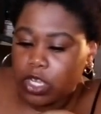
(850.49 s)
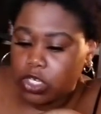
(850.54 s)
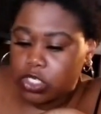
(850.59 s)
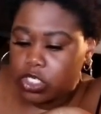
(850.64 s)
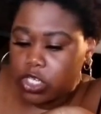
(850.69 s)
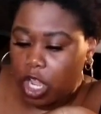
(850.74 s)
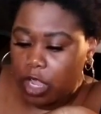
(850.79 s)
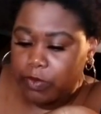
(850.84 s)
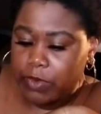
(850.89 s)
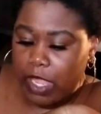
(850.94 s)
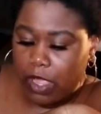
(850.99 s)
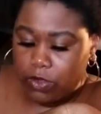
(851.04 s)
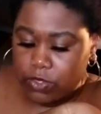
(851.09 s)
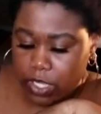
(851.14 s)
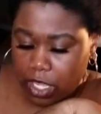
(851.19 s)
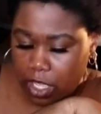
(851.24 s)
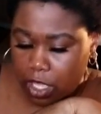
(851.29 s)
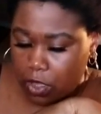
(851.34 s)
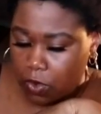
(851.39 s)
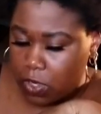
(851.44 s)
a shop
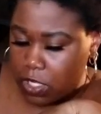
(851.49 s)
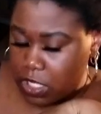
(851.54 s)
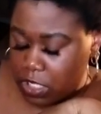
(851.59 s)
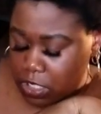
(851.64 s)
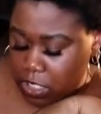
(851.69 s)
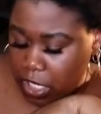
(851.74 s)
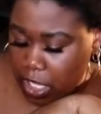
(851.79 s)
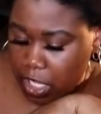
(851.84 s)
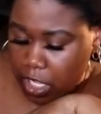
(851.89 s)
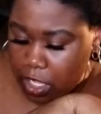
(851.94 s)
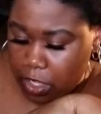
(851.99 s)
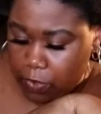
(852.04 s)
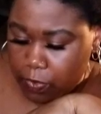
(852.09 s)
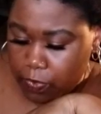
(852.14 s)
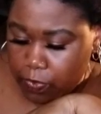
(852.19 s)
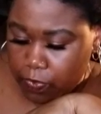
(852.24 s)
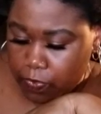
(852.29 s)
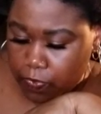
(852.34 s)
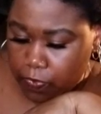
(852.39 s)
downtown. What's his name?